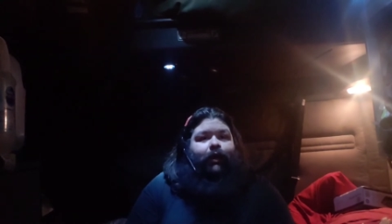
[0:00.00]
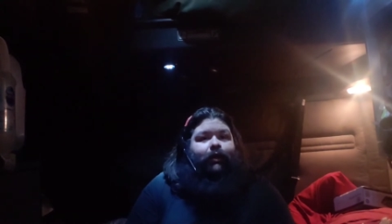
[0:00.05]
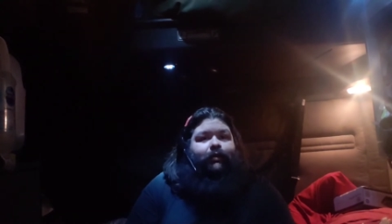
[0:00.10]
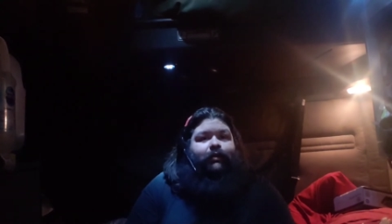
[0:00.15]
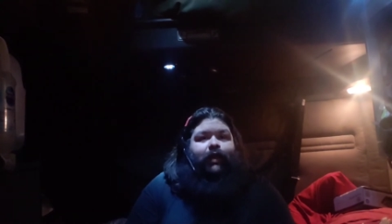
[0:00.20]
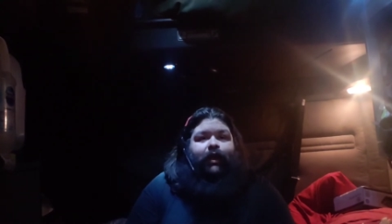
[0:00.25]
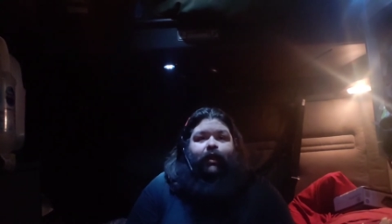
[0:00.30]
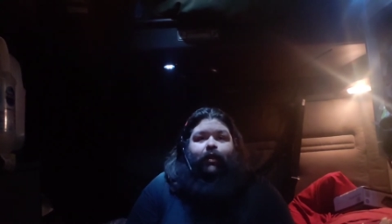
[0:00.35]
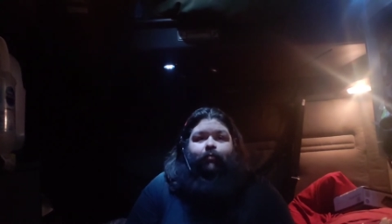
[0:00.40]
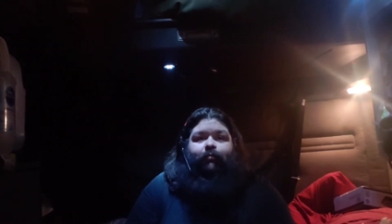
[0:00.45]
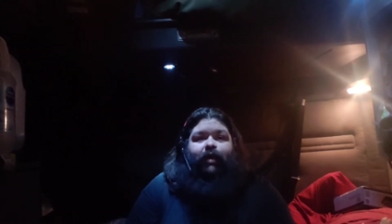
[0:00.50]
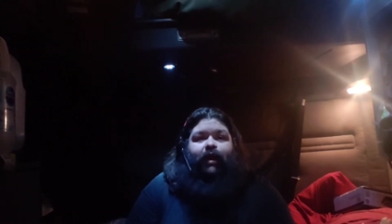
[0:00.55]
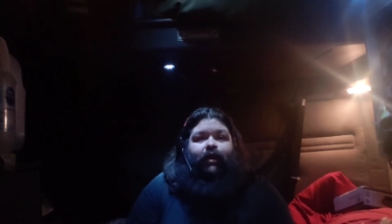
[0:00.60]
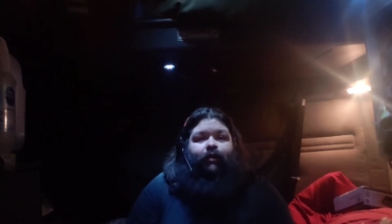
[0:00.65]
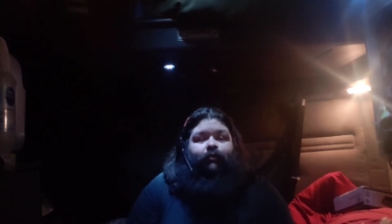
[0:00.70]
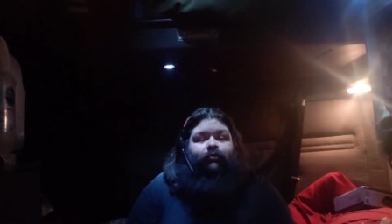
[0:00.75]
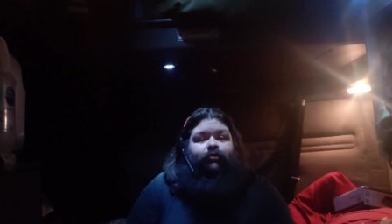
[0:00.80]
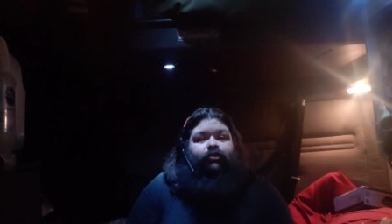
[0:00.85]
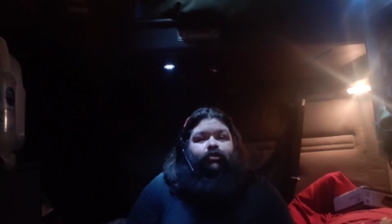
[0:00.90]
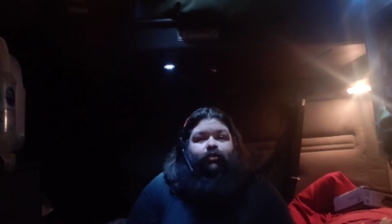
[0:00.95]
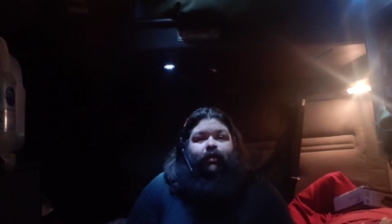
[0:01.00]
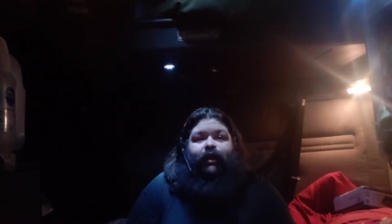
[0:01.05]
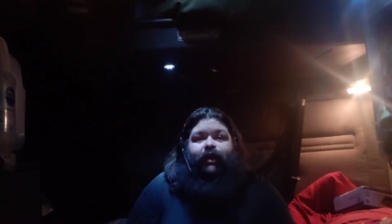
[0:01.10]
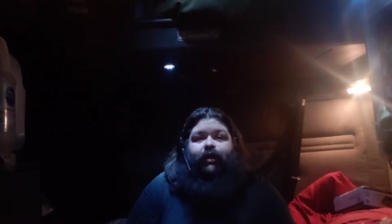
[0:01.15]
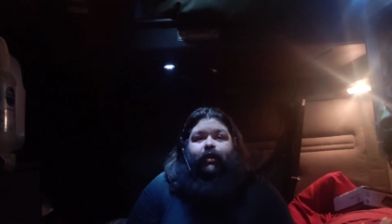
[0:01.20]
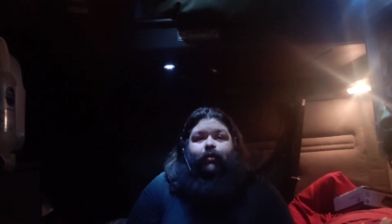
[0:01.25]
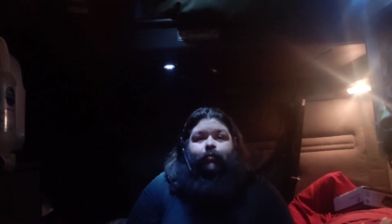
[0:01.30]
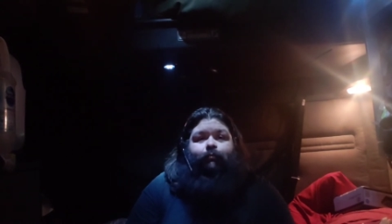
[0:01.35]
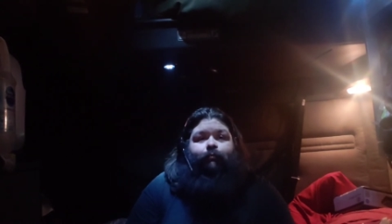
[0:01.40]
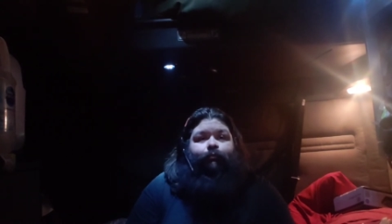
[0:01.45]
take them out, drain
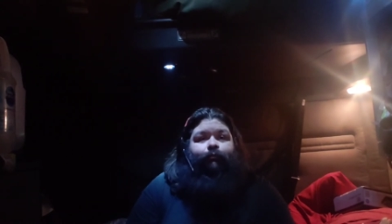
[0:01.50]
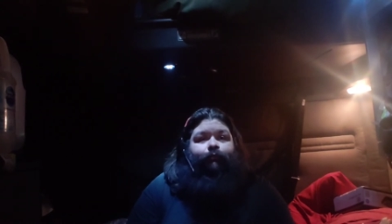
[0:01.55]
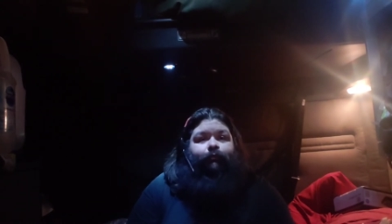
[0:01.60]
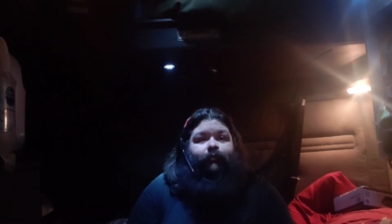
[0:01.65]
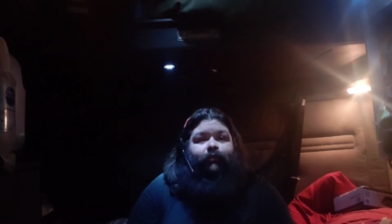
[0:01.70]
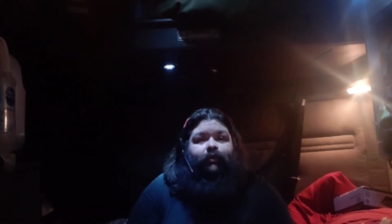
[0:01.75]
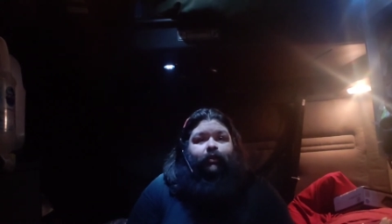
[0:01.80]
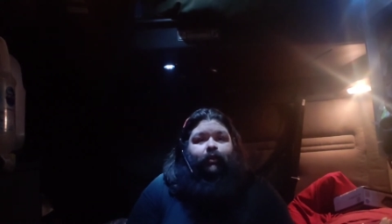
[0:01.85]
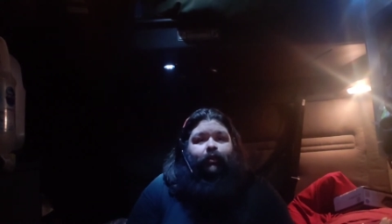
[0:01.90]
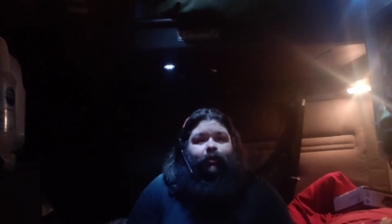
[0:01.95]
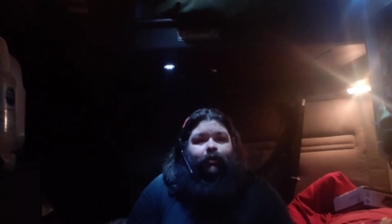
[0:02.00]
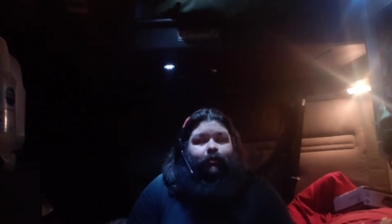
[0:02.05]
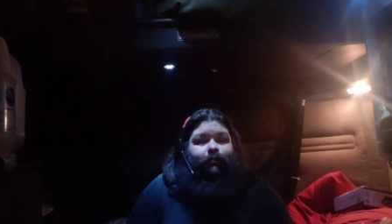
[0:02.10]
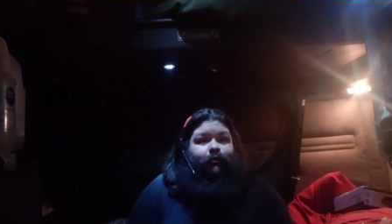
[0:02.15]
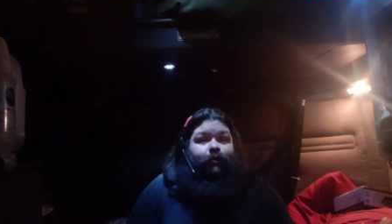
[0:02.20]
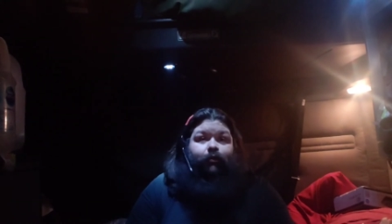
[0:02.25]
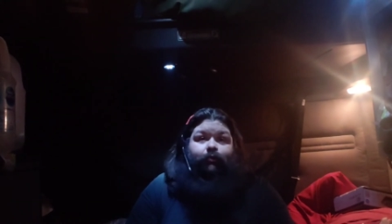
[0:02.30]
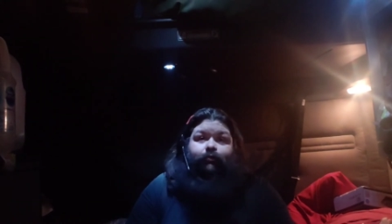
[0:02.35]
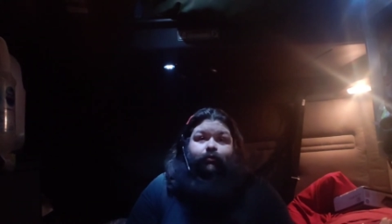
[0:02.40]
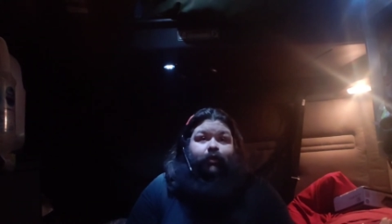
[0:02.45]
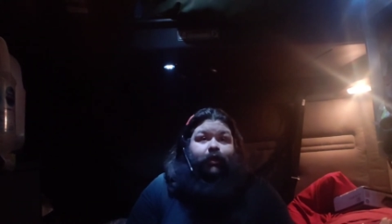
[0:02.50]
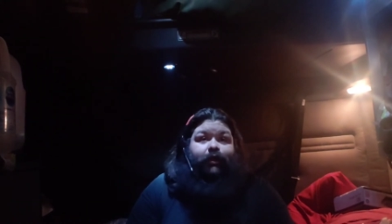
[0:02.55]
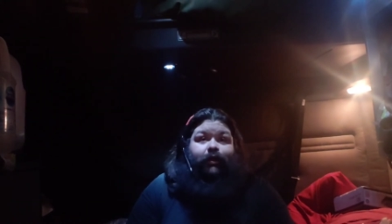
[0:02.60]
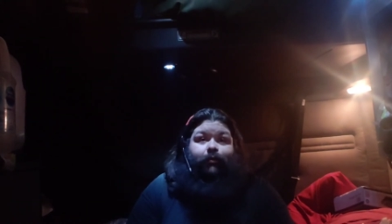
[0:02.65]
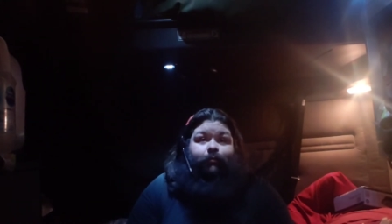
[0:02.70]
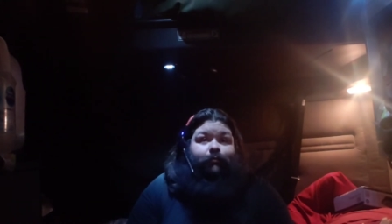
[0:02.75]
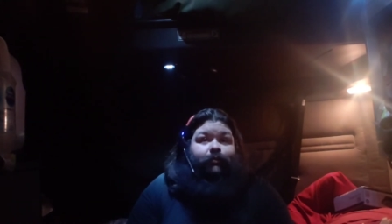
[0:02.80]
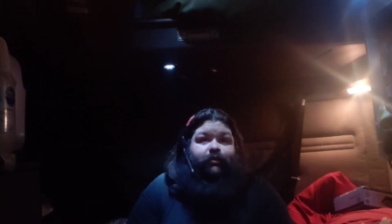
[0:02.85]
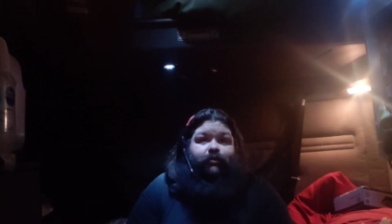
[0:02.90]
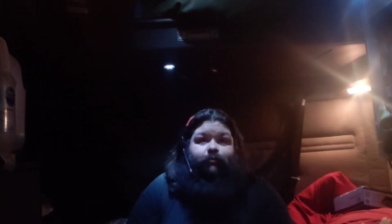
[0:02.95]
them, or don't drain
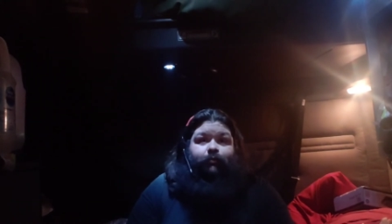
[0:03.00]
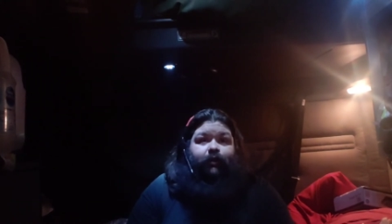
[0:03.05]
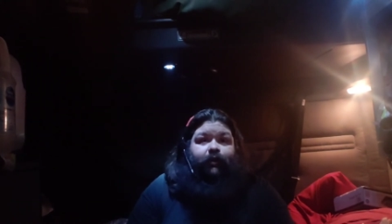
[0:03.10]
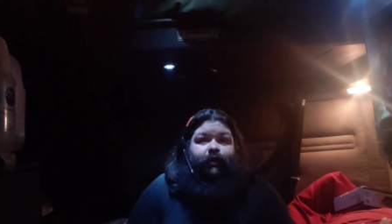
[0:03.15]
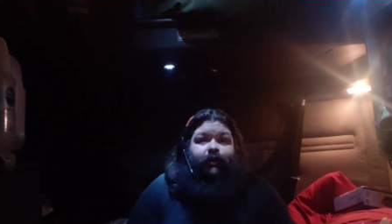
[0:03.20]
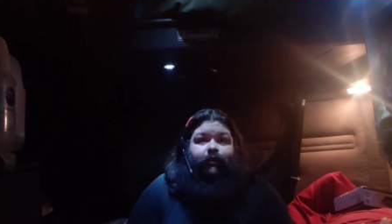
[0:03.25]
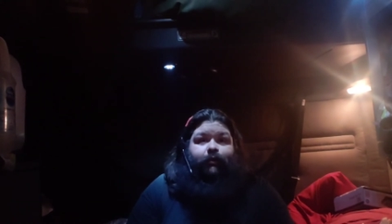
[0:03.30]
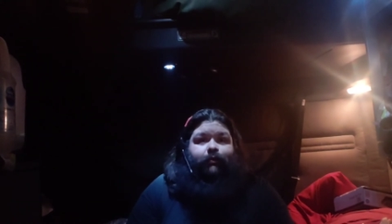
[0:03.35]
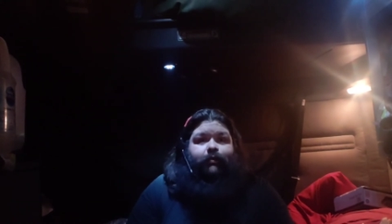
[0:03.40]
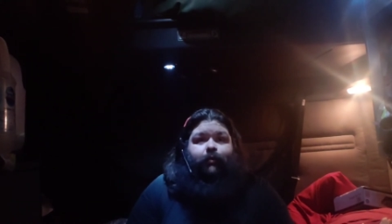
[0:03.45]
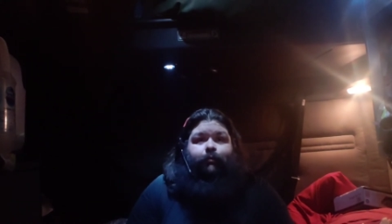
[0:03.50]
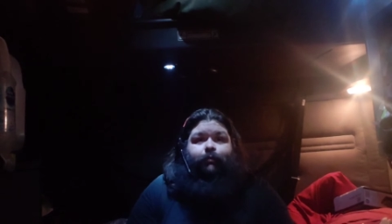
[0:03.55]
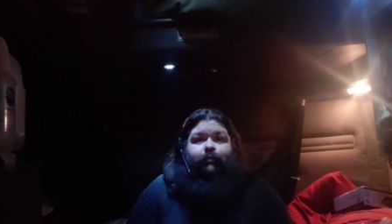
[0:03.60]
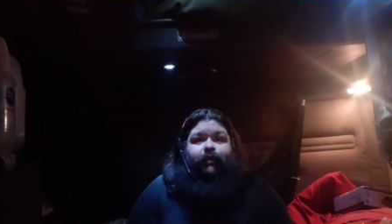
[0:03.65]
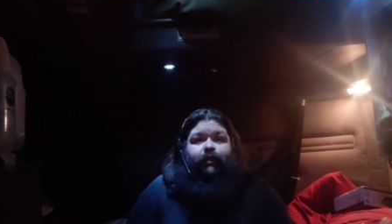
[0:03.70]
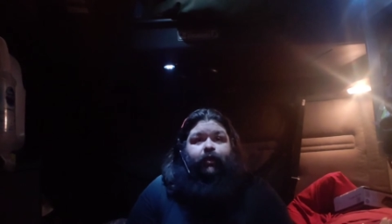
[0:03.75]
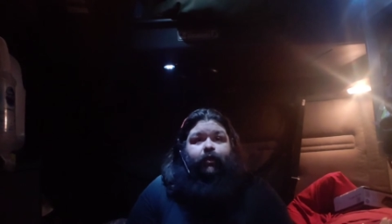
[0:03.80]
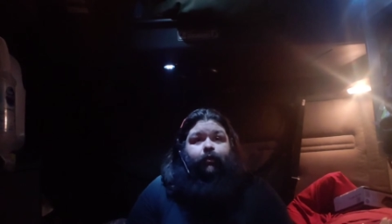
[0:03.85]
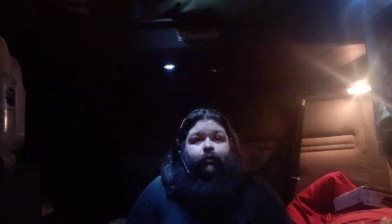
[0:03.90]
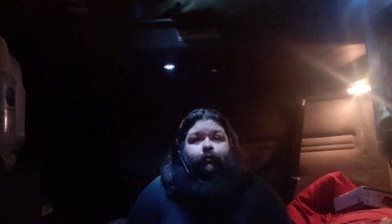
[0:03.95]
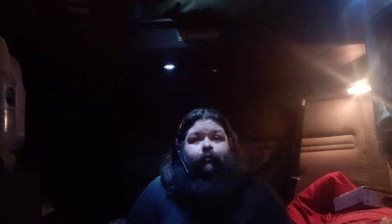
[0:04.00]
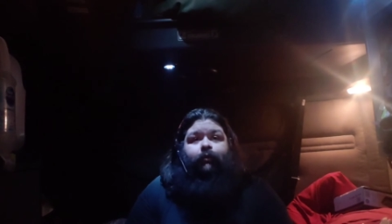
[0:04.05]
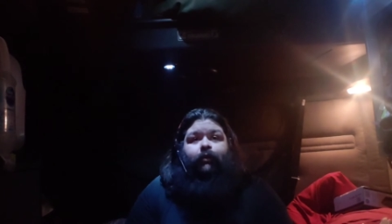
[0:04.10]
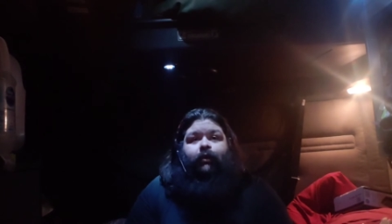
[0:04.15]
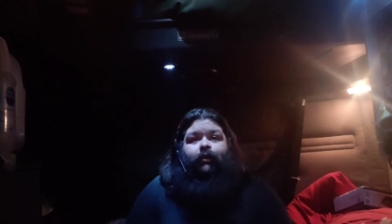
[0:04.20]
them. It's up to you.